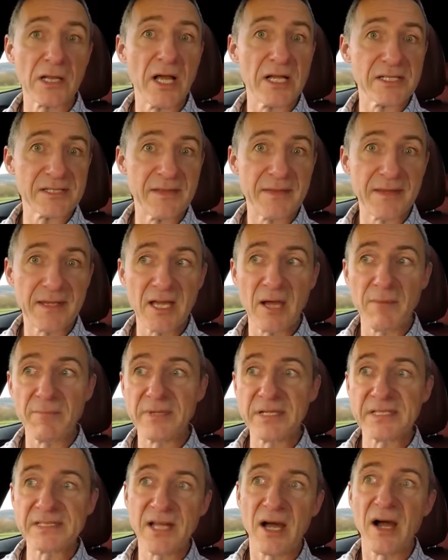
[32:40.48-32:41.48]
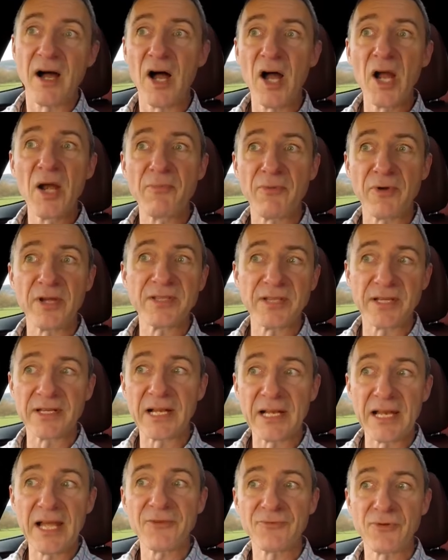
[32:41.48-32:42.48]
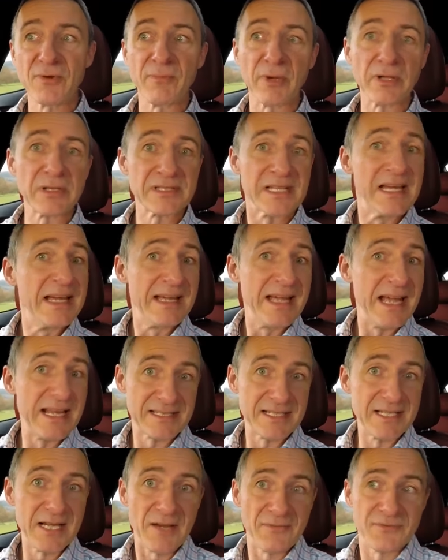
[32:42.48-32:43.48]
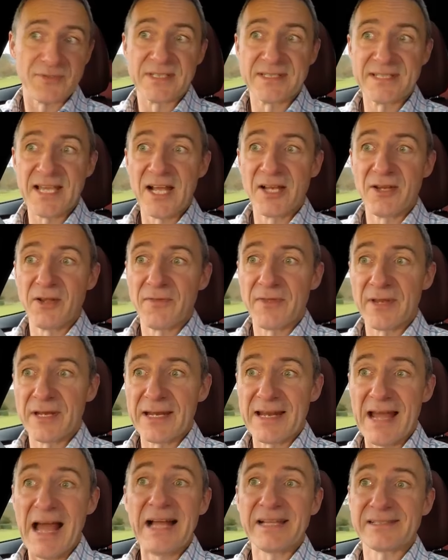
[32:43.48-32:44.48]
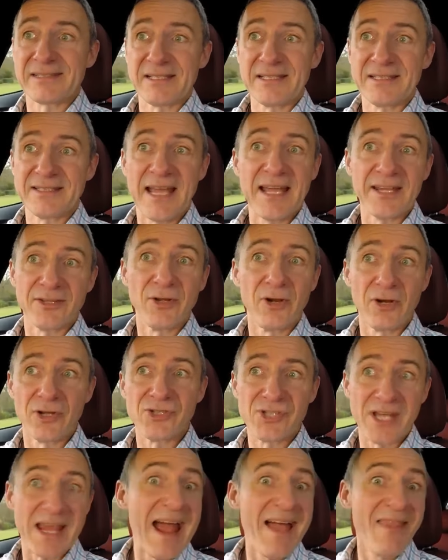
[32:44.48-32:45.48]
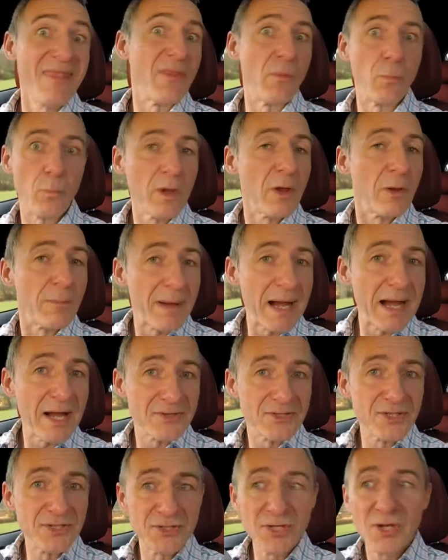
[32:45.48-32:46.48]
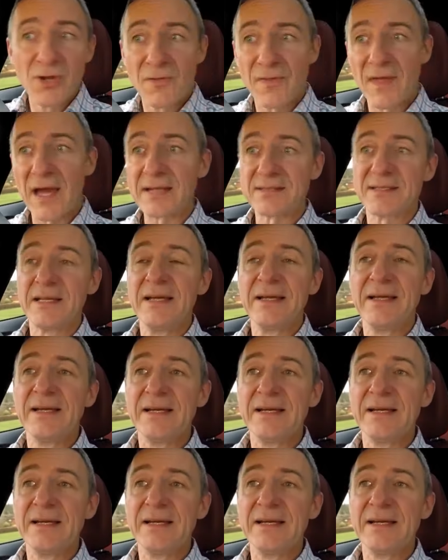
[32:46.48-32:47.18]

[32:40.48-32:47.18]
glance at the company's hybrid and electric models is enough to tell you that it has the technology and the willpower to do that.